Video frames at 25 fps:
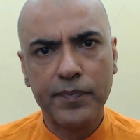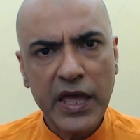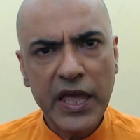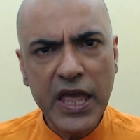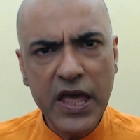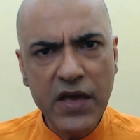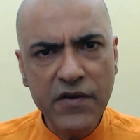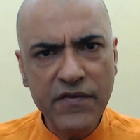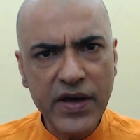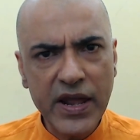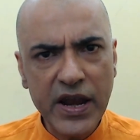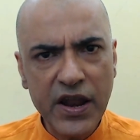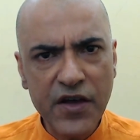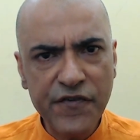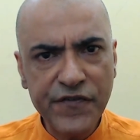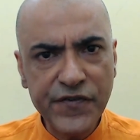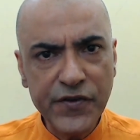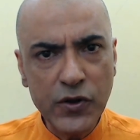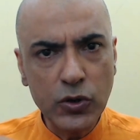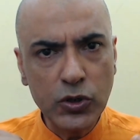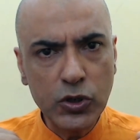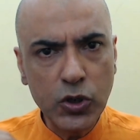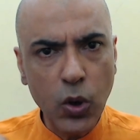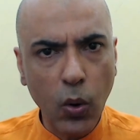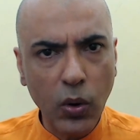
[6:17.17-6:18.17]
Even if
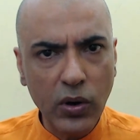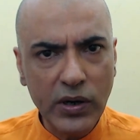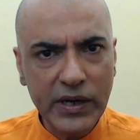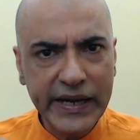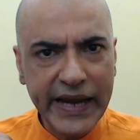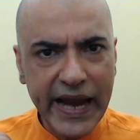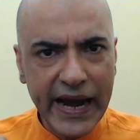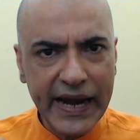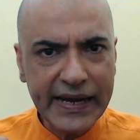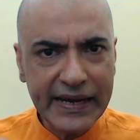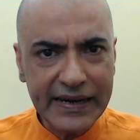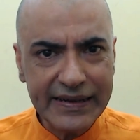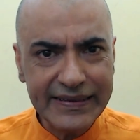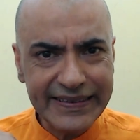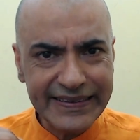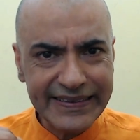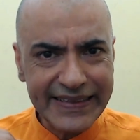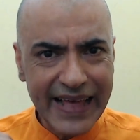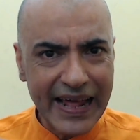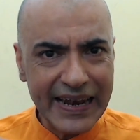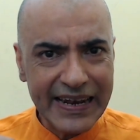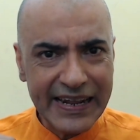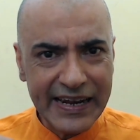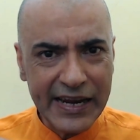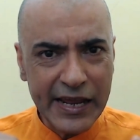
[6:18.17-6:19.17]
you don't get a
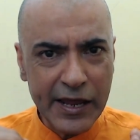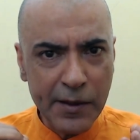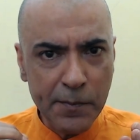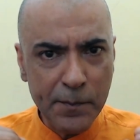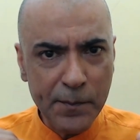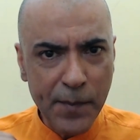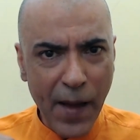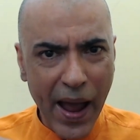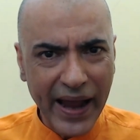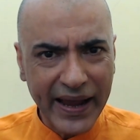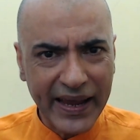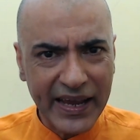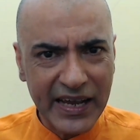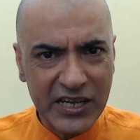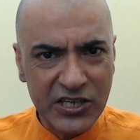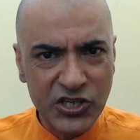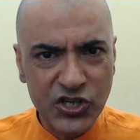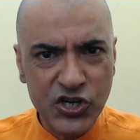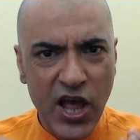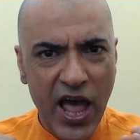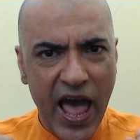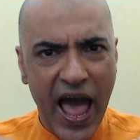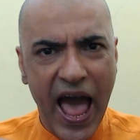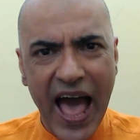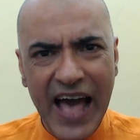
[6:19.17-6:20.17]
salary
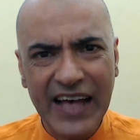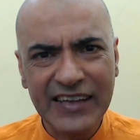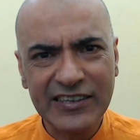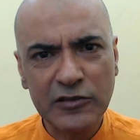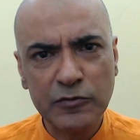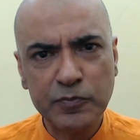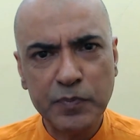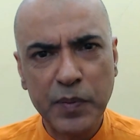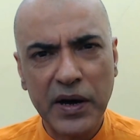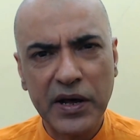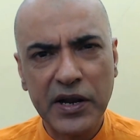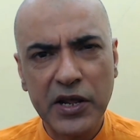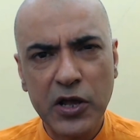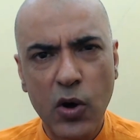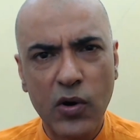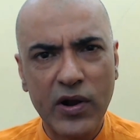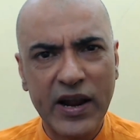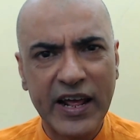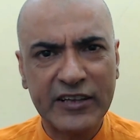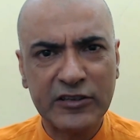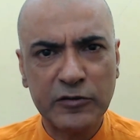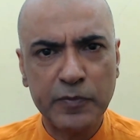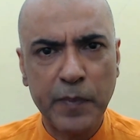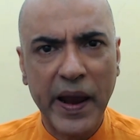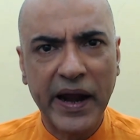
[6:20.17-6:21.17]
package as per your
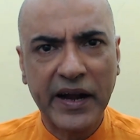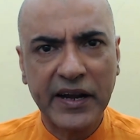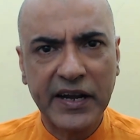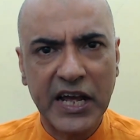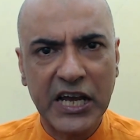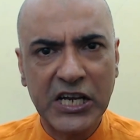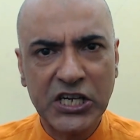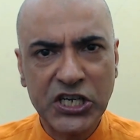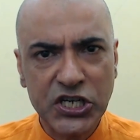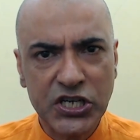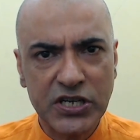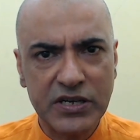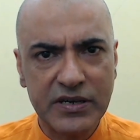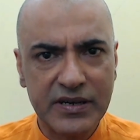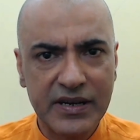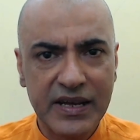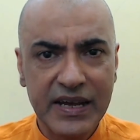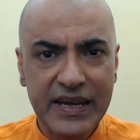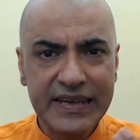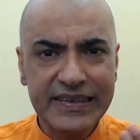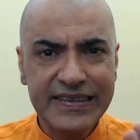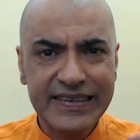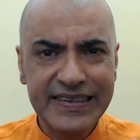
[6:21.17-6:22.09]
expectation,